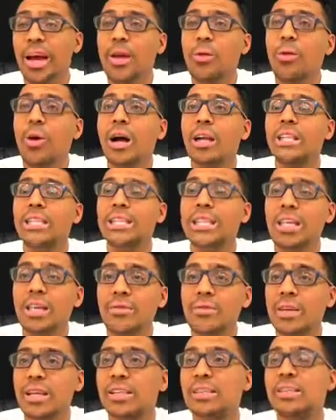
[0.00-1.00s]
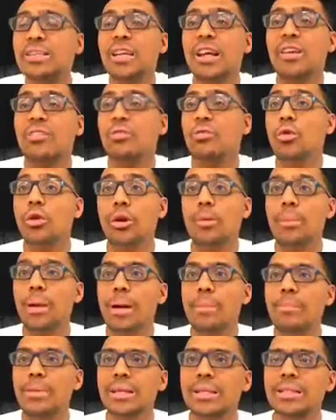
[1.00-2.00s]
and watch TV instead of work
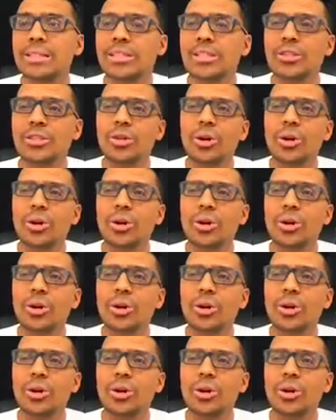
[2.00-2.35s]
my business.